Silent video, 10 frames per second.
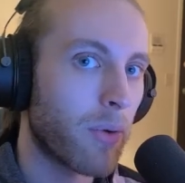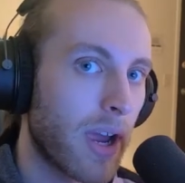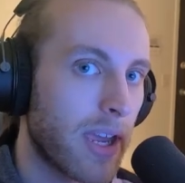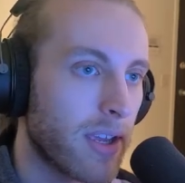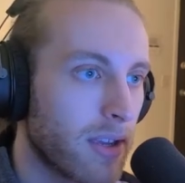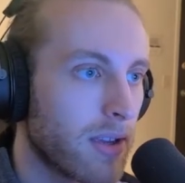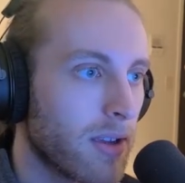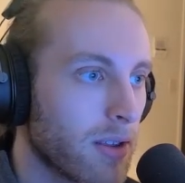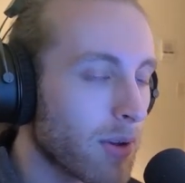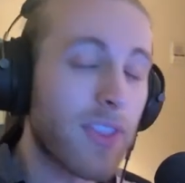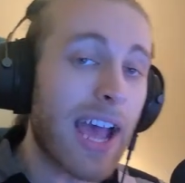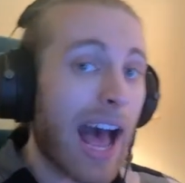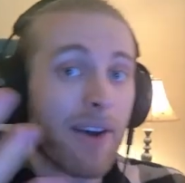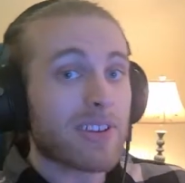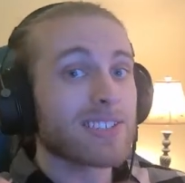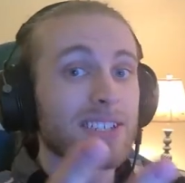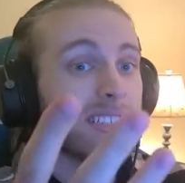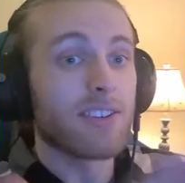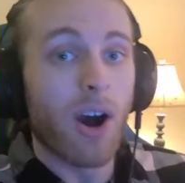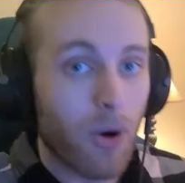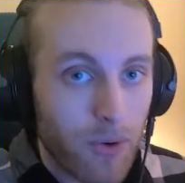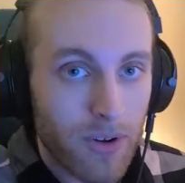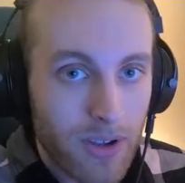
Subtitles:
right? Look, they obviously don't.